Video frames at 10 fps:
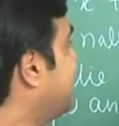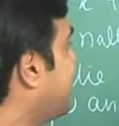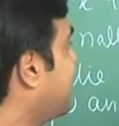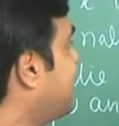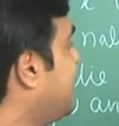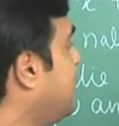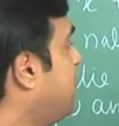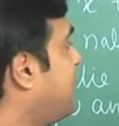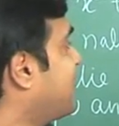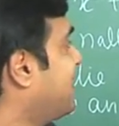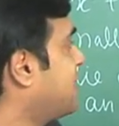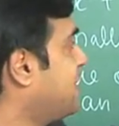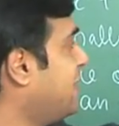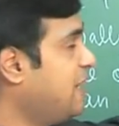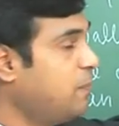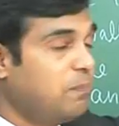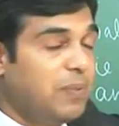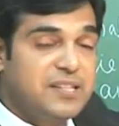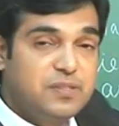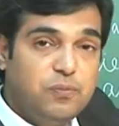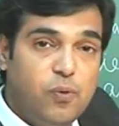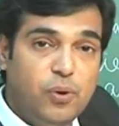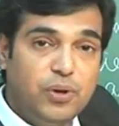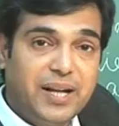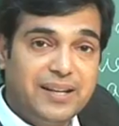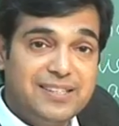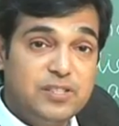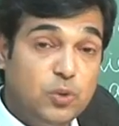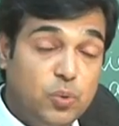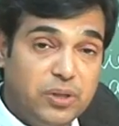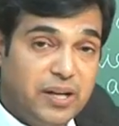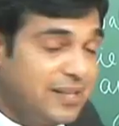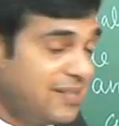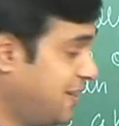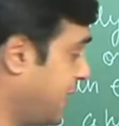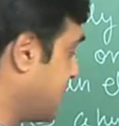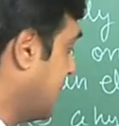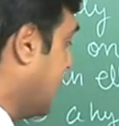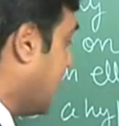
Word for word: 16 plus 16 plus 4 that is root 36